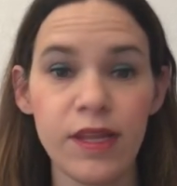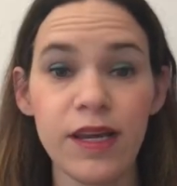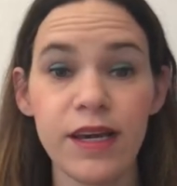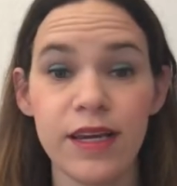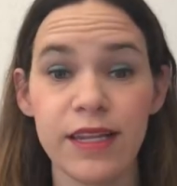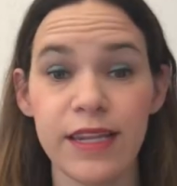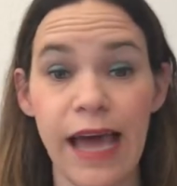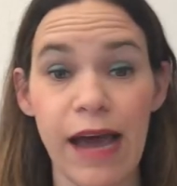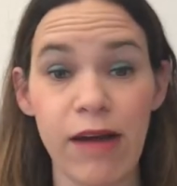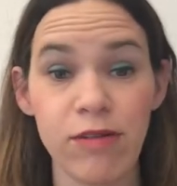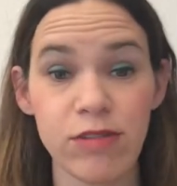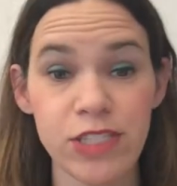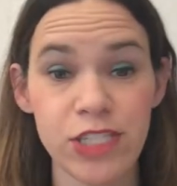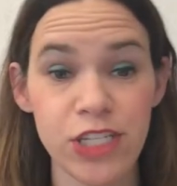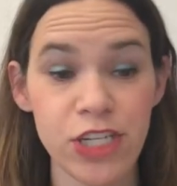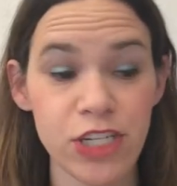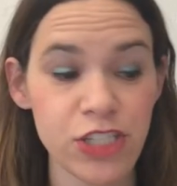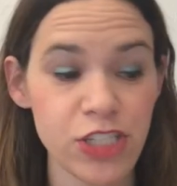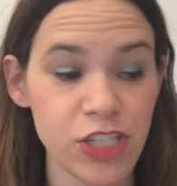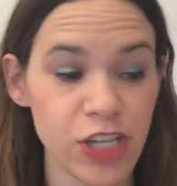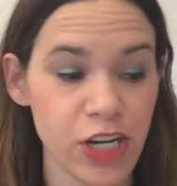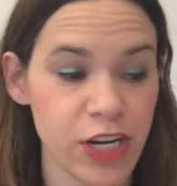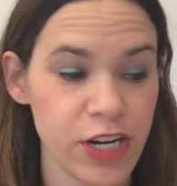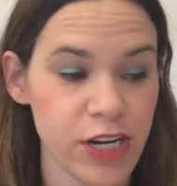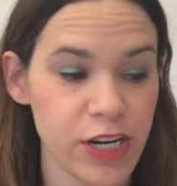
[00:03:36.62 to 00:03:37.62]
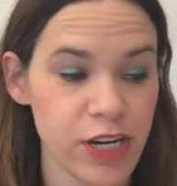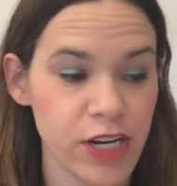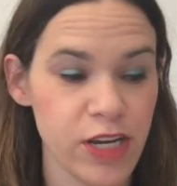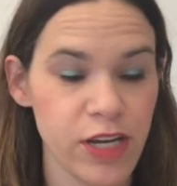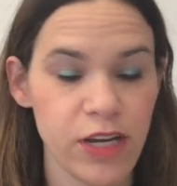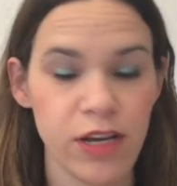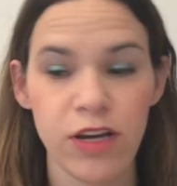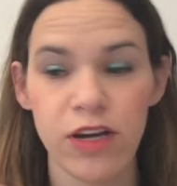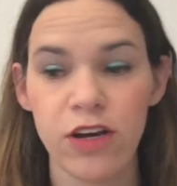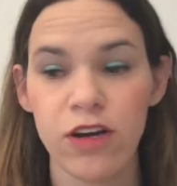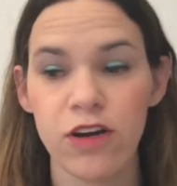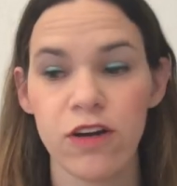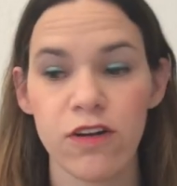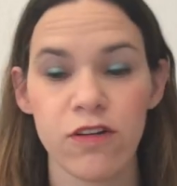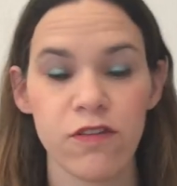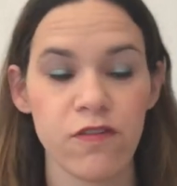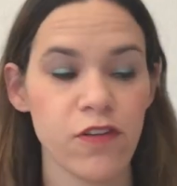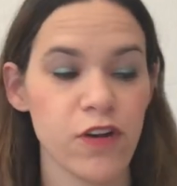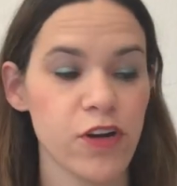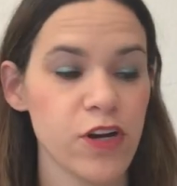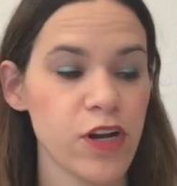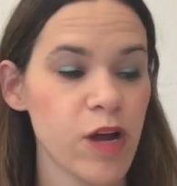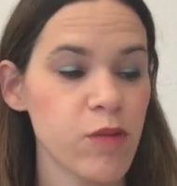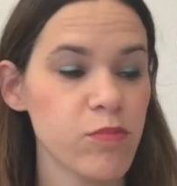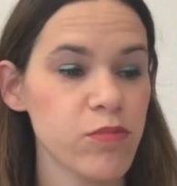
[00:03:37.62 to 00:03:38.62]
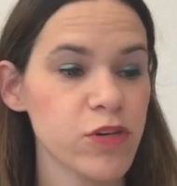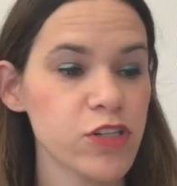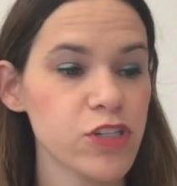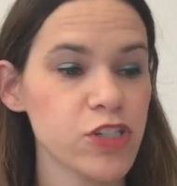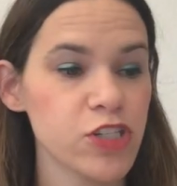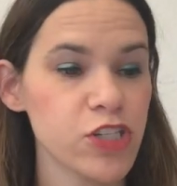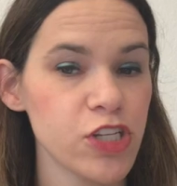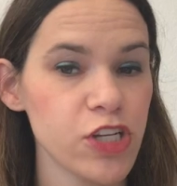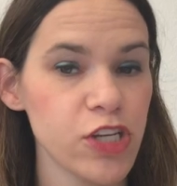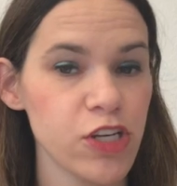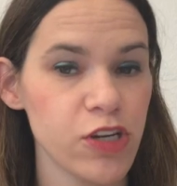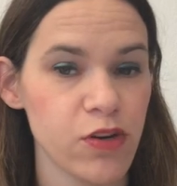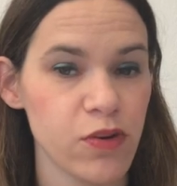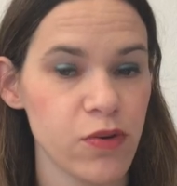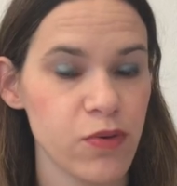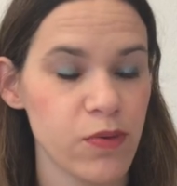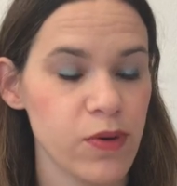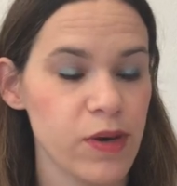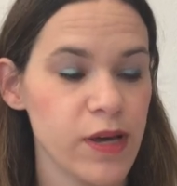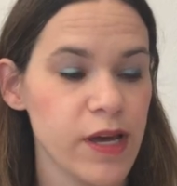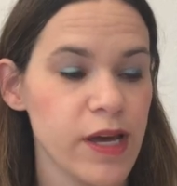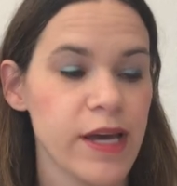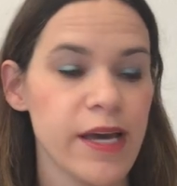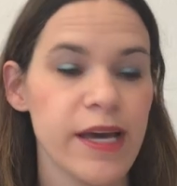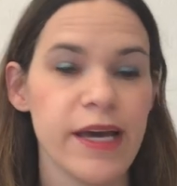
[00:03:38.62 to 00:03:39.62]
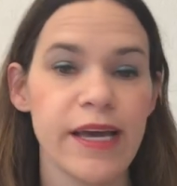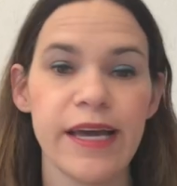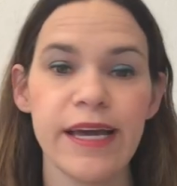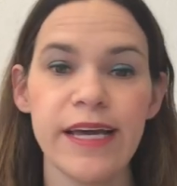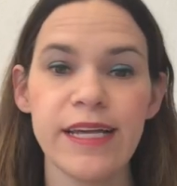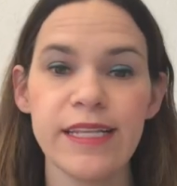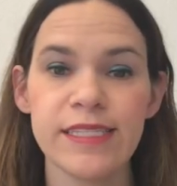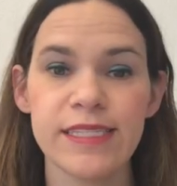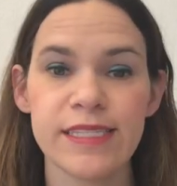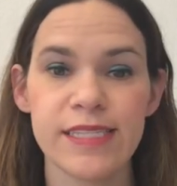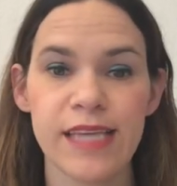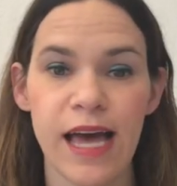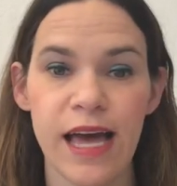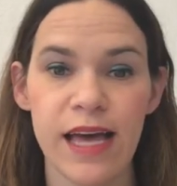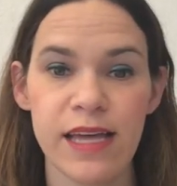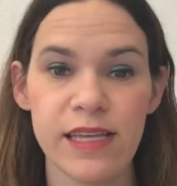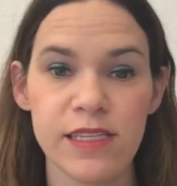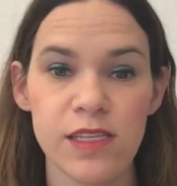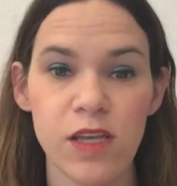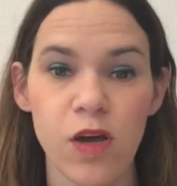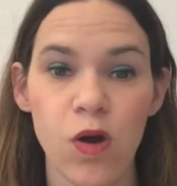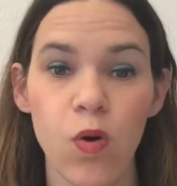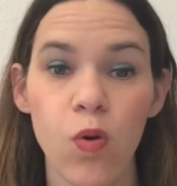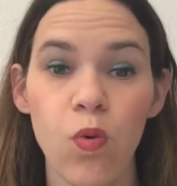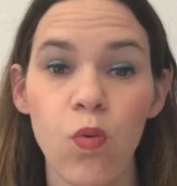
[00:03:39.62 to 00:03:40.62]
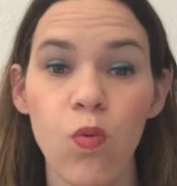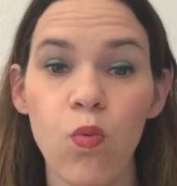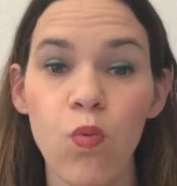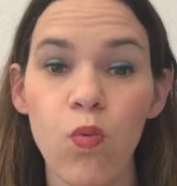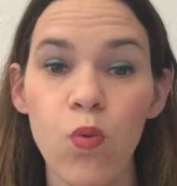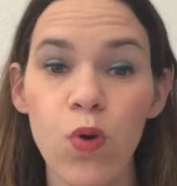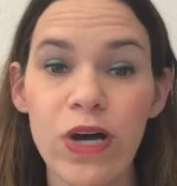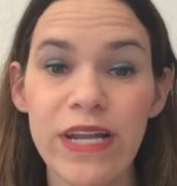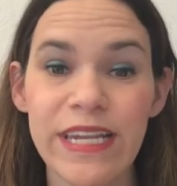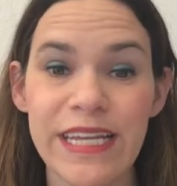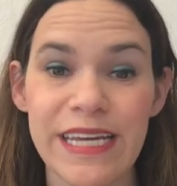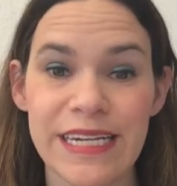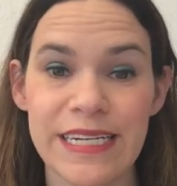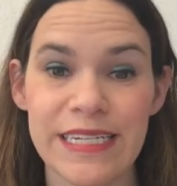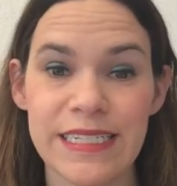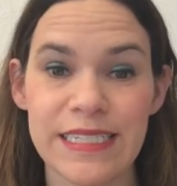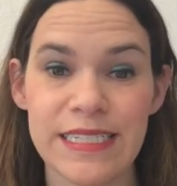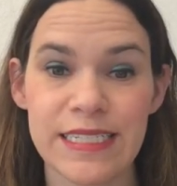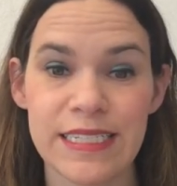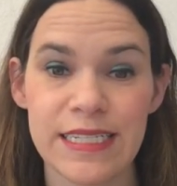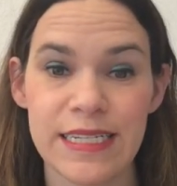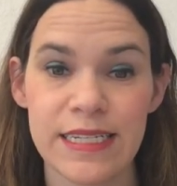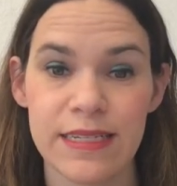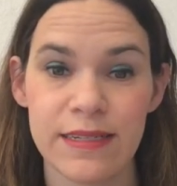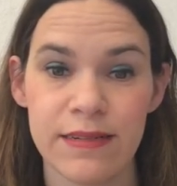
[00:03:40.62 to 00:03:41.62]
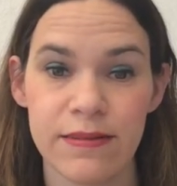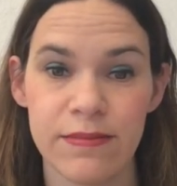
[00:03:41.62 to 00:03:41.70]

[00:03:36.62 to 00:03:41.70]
Now it's your turn. For number 2, it says wouldn't.